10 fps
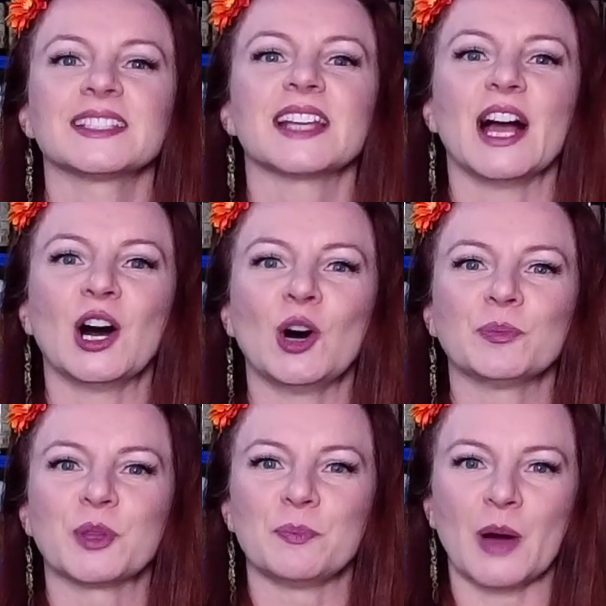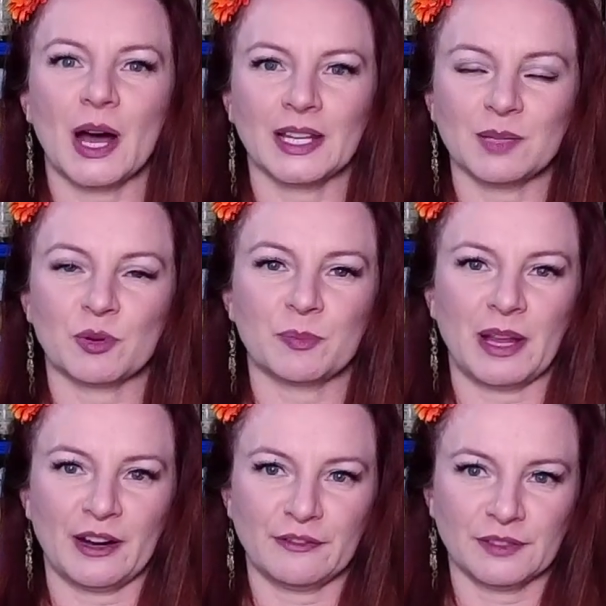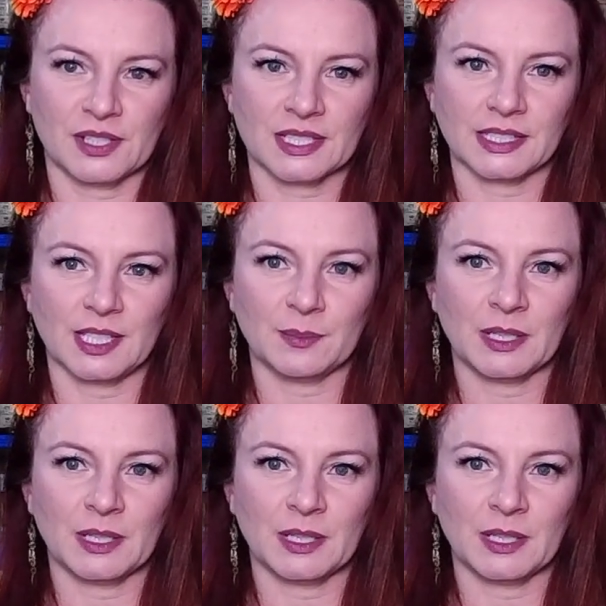to help the body prepare for sleep.